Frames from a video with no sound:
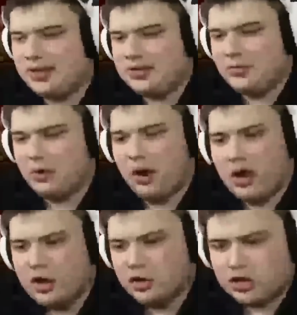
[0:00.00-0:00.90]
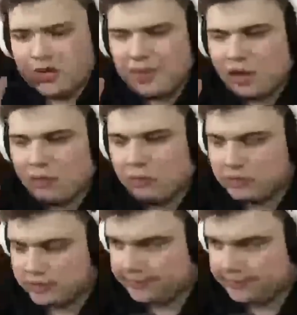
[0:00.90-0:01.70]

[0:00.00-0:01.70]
Come on, just give me a good multi.